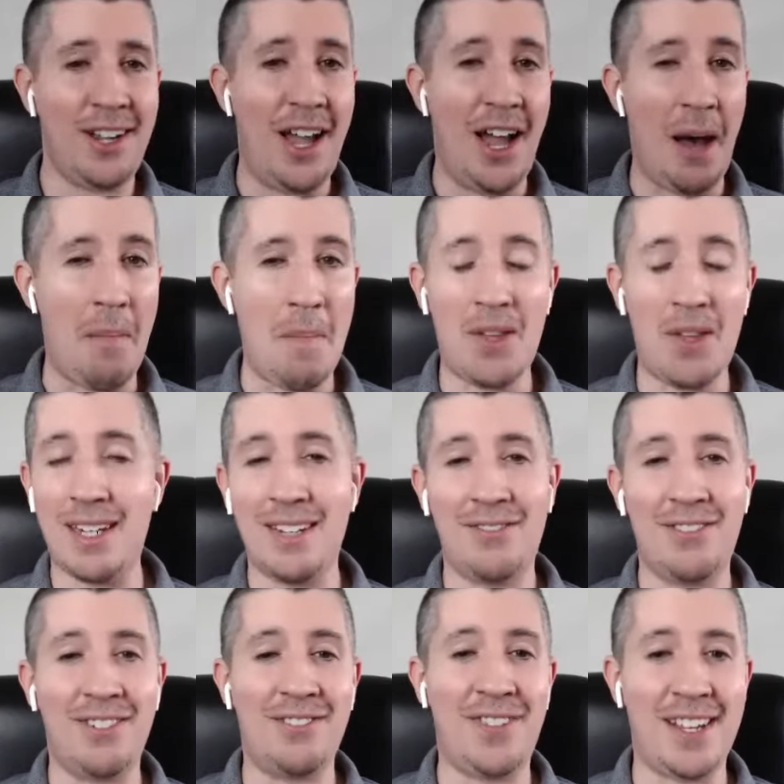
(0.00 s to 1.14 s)
a million
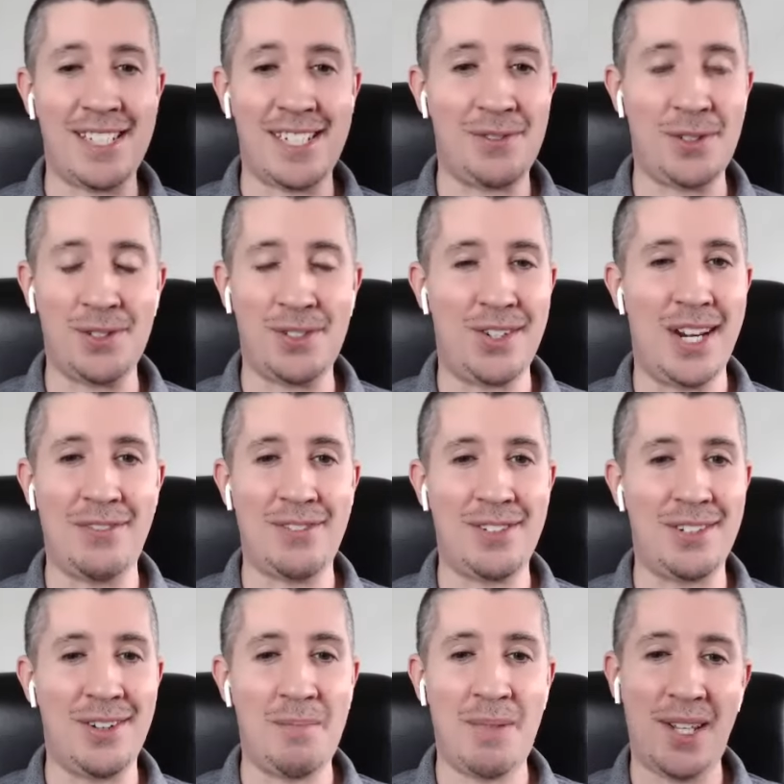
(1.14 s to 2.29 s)
different festivals you'd have
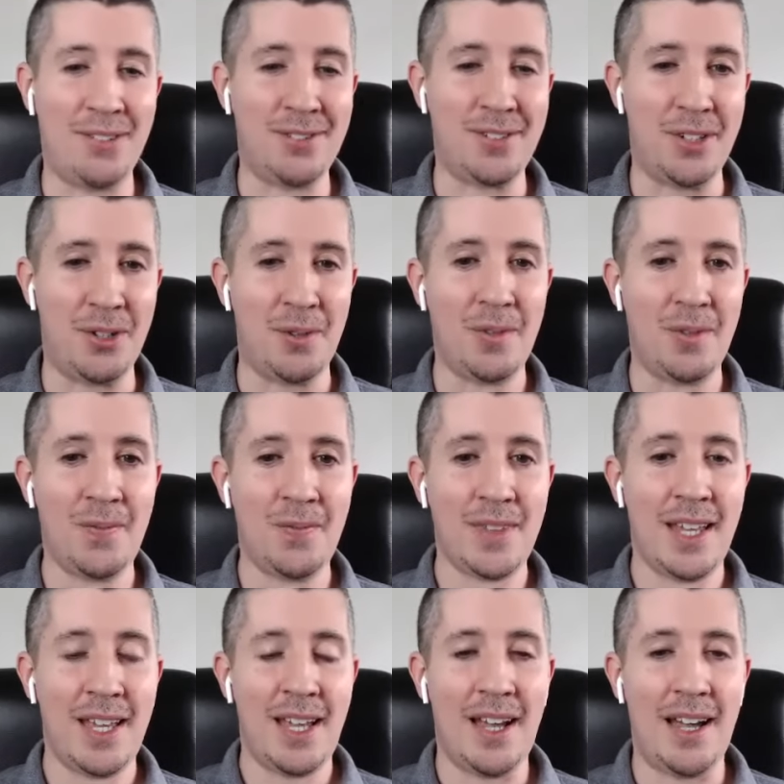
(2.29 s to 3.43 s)
to appeal to.
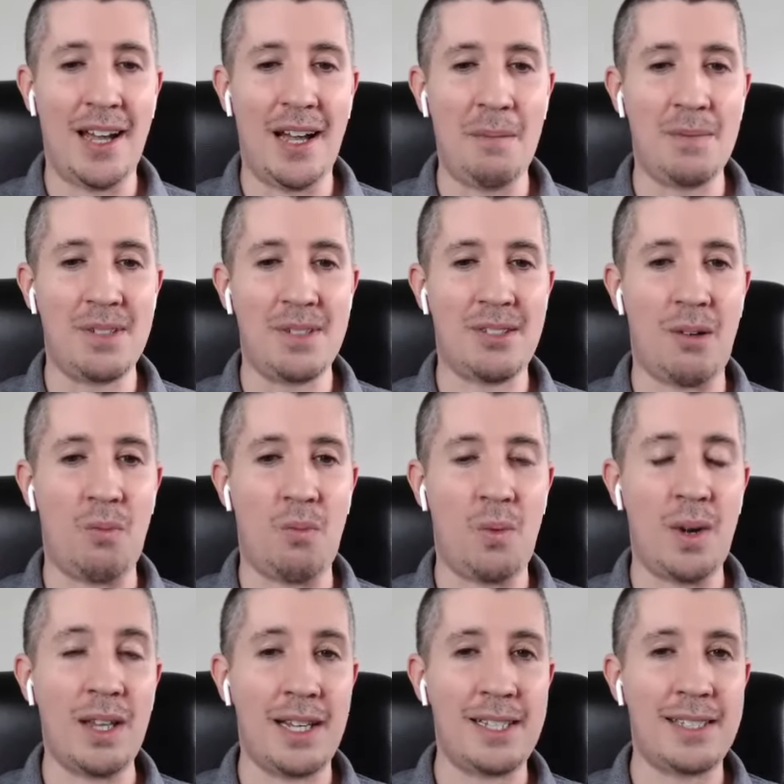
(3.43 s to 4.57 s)
So
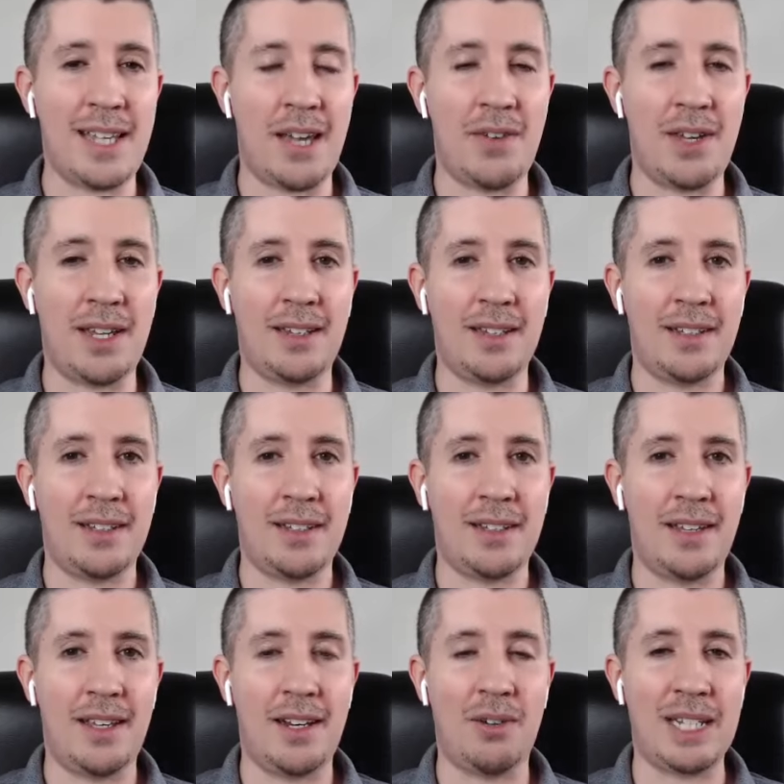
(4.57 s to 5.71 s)
really saving,
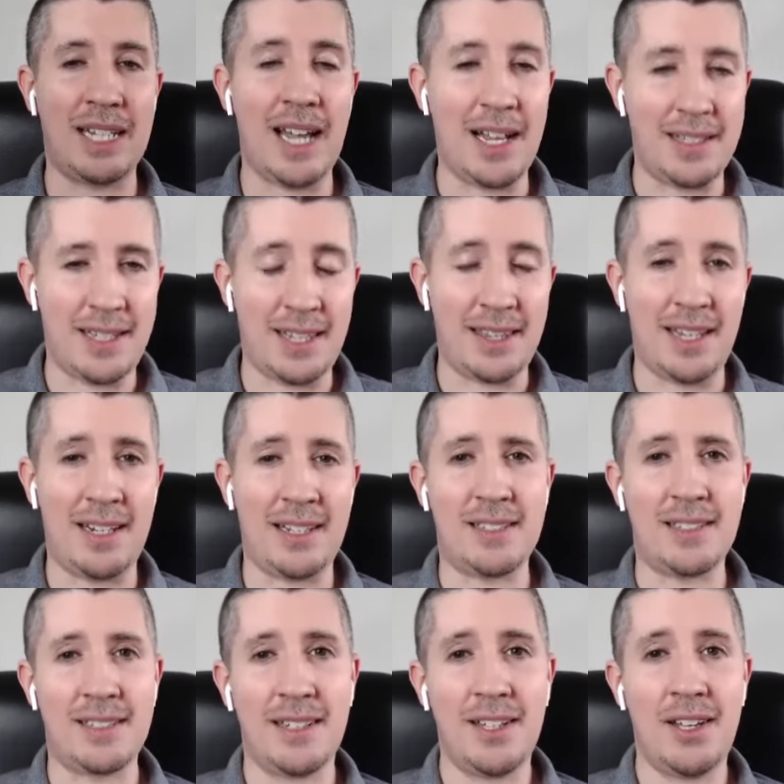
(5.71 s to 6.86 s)
the content that
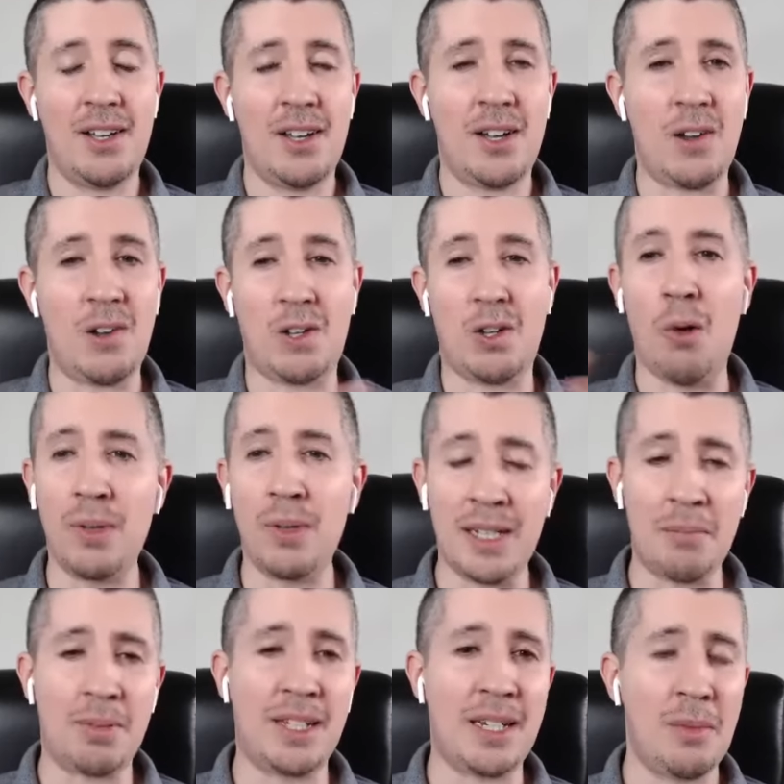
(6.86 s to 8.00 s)
is globally
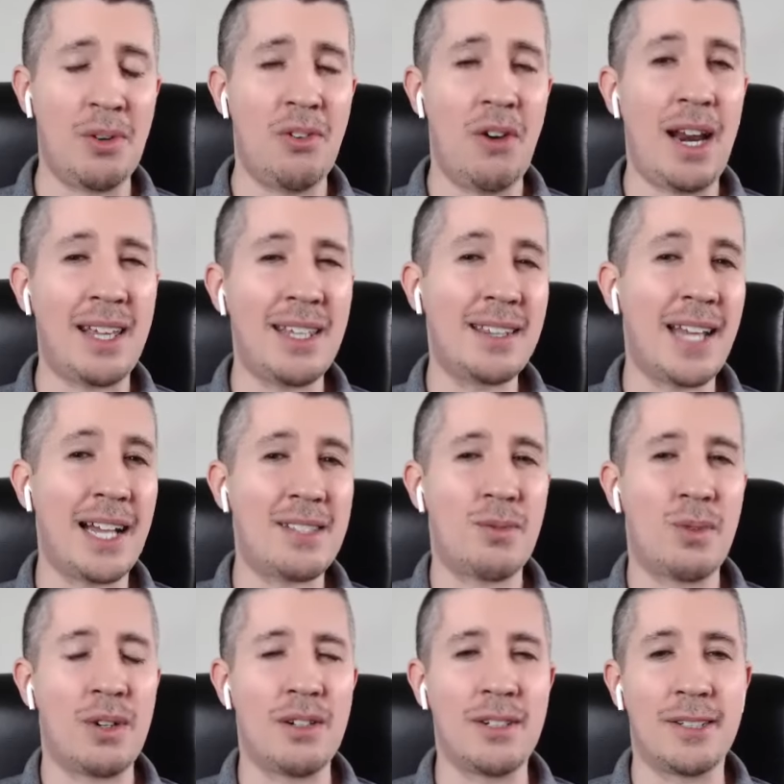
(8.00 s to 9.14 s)
applicable. And I think that's
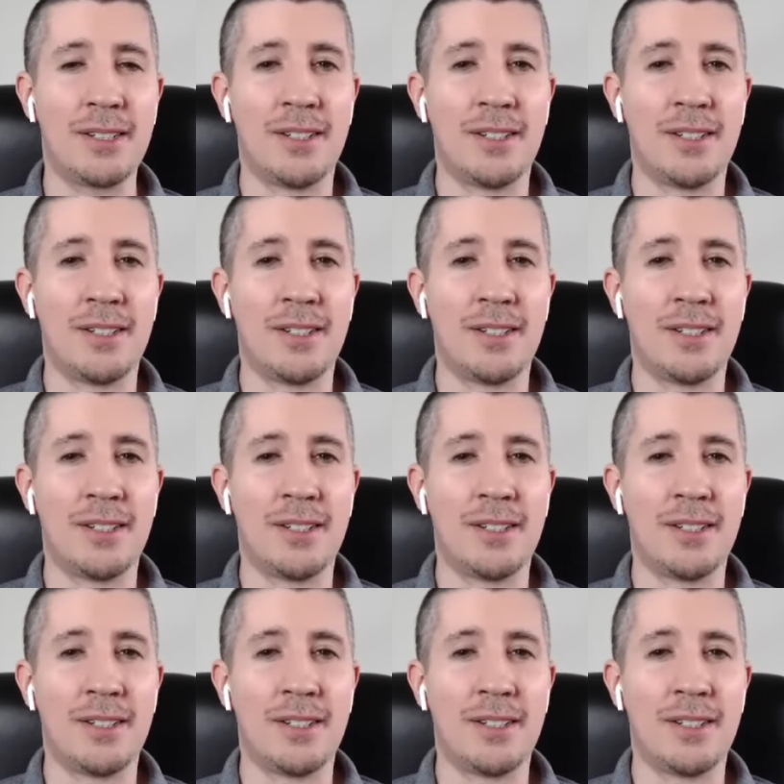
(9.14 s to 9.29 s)
where